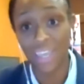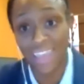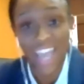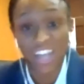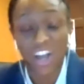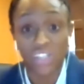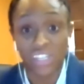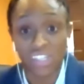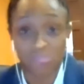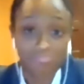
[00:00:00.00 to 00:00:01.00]
And that
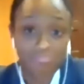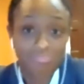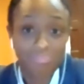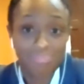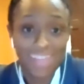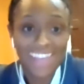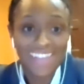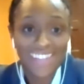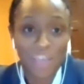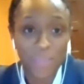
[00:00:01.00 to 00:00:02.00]
causes
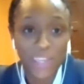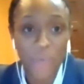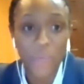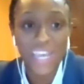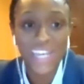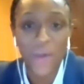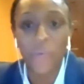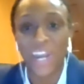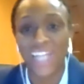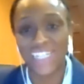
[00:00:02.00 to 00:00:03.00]
something that we don't
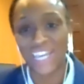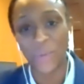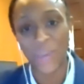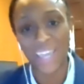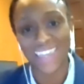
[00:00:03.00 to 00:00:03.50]
want to deal with.